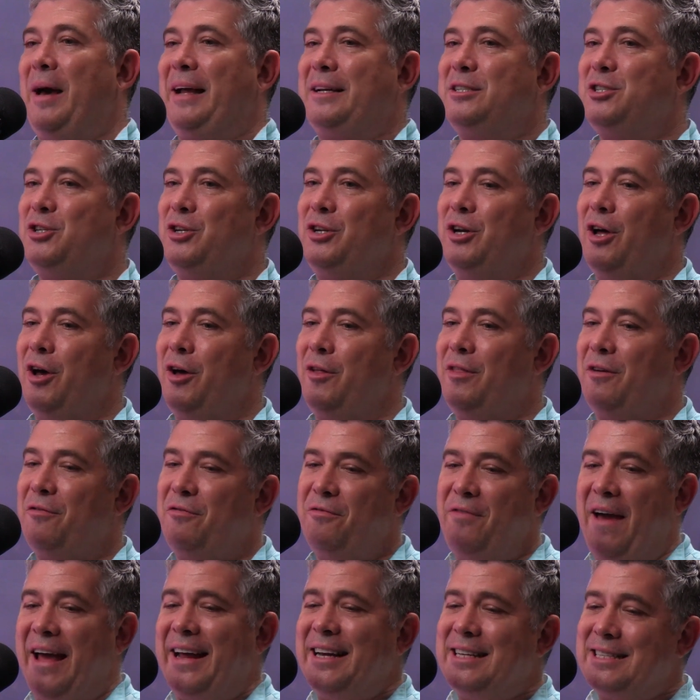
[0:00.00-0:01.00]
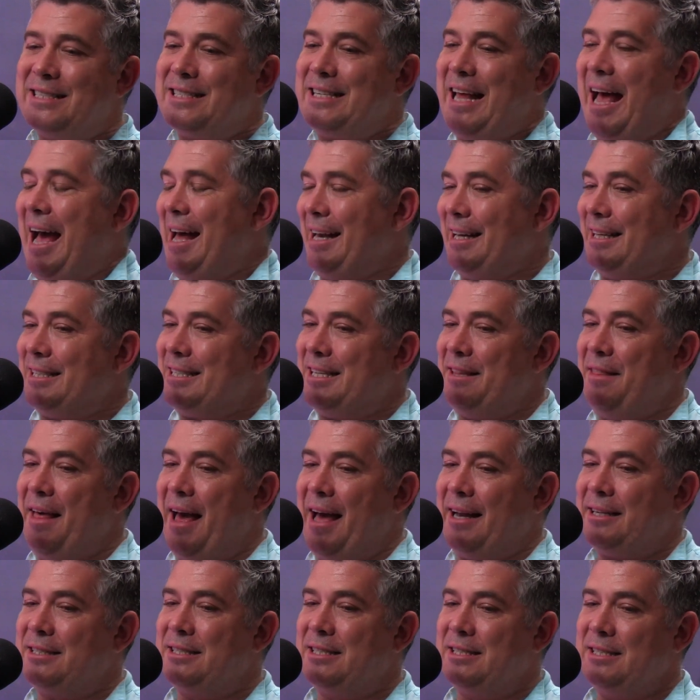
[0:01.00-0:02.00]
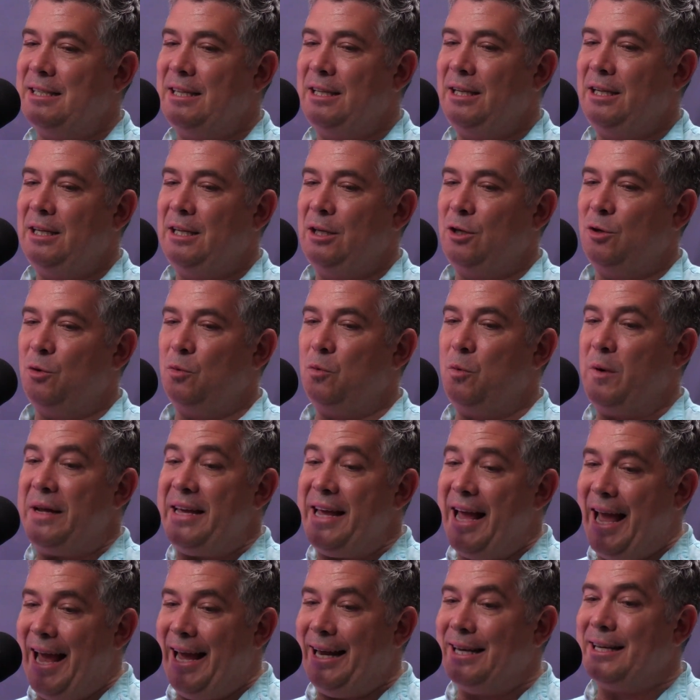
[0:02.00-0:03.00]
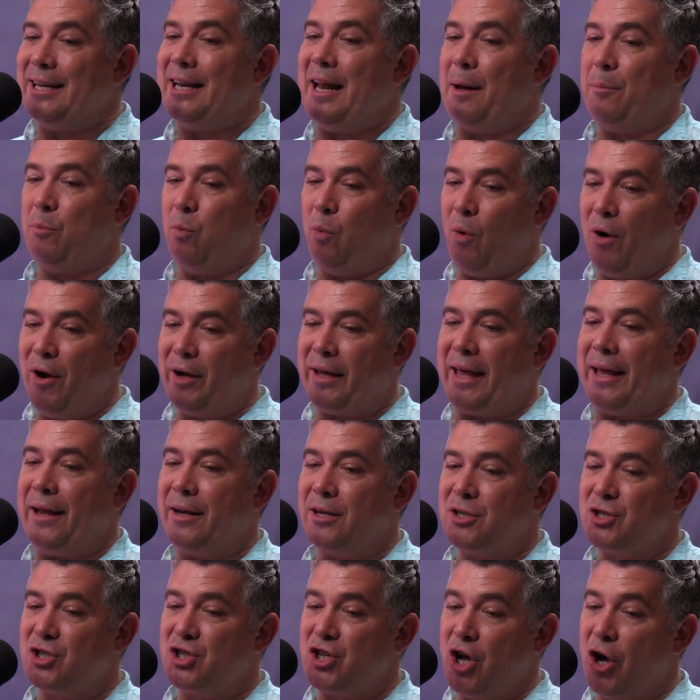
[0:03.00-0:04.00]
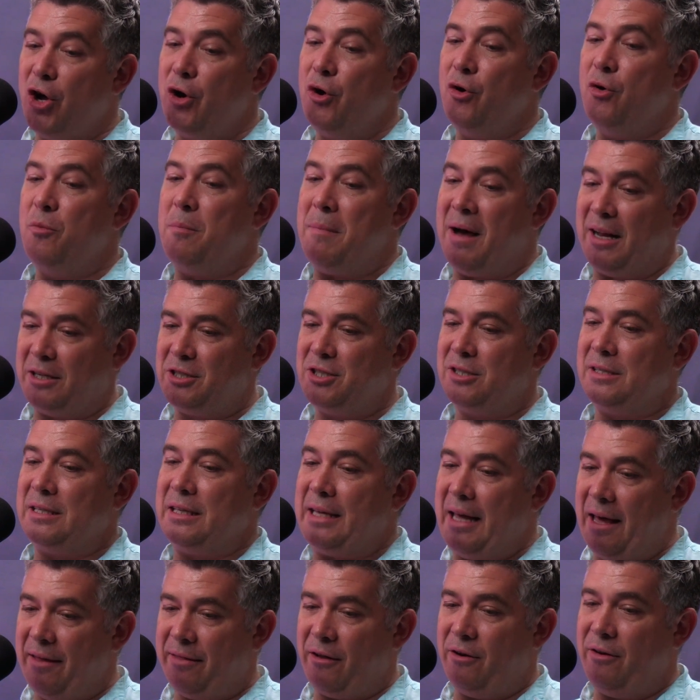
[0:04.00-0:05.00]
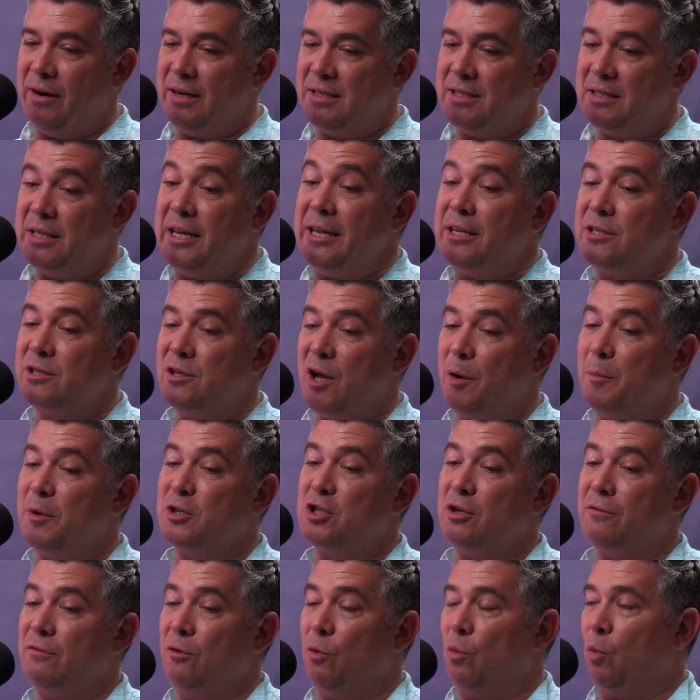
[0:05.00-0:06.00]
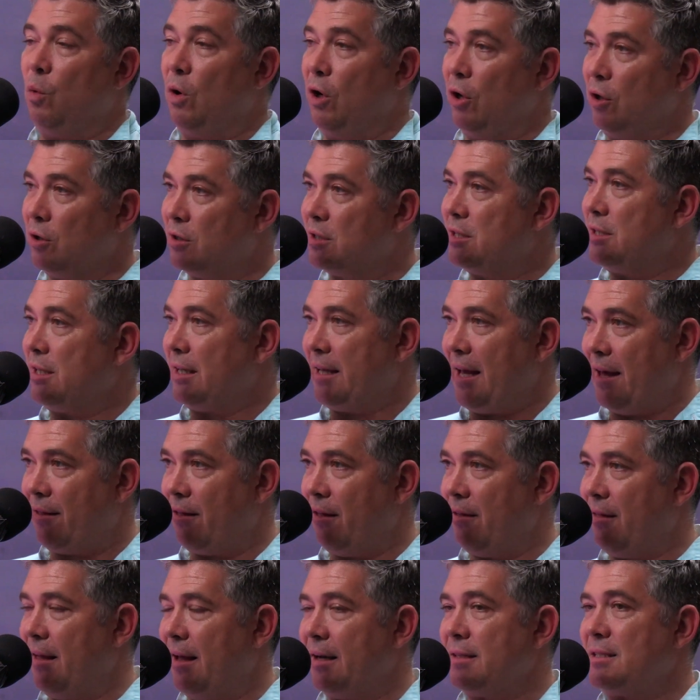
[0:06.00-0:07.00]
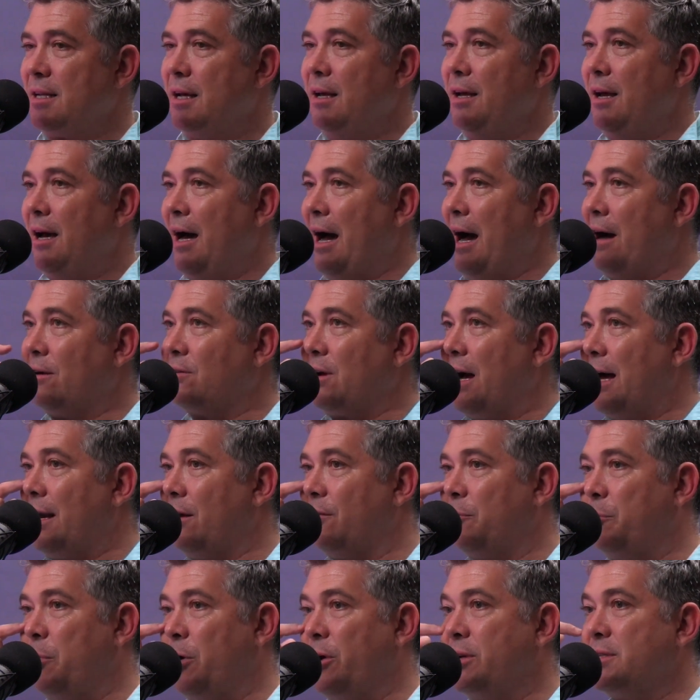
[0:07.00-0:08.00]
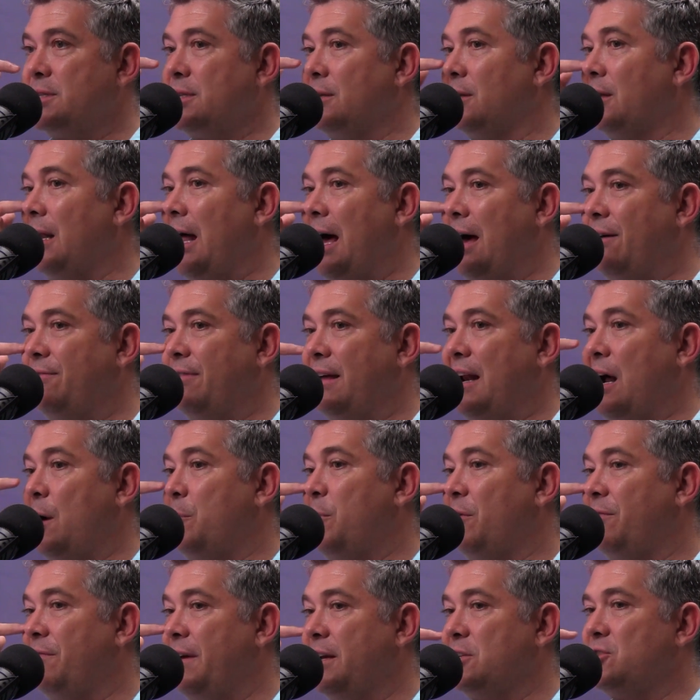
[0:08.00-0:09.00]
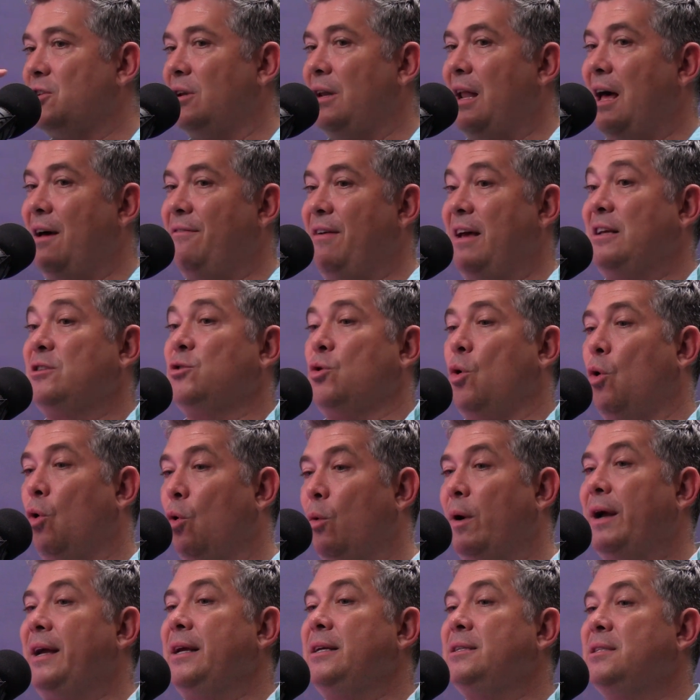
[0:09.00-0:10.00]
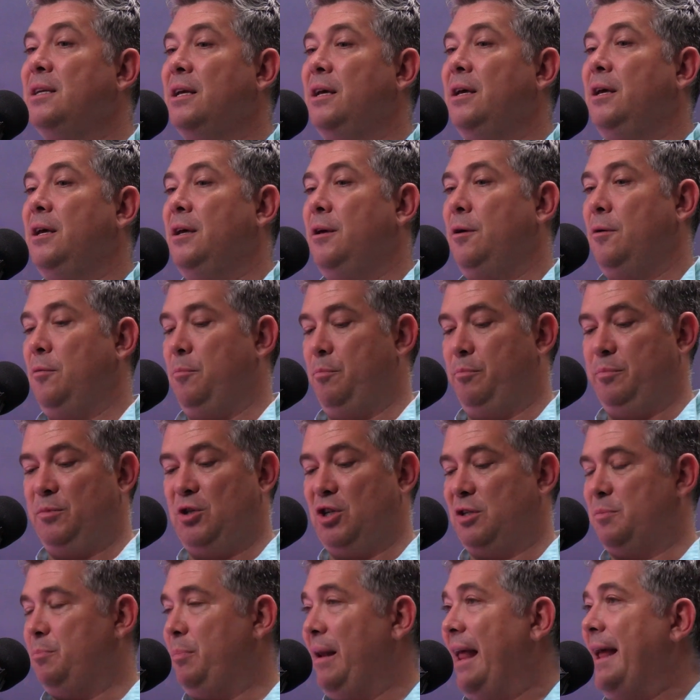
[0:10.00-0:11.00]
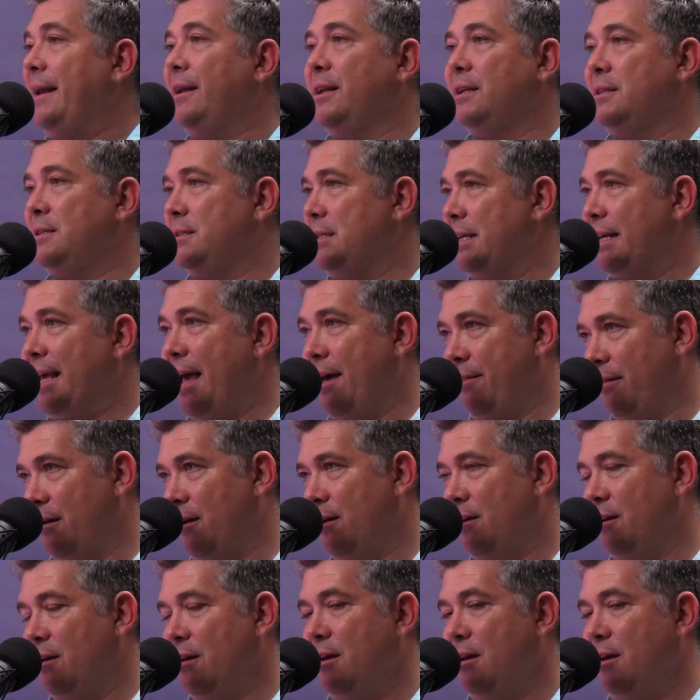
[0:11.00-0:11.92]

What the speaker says: But, the fates had it that we ended up working so much together and seeing so much of the world together that our kind of personal life and our professional life has always just blended together.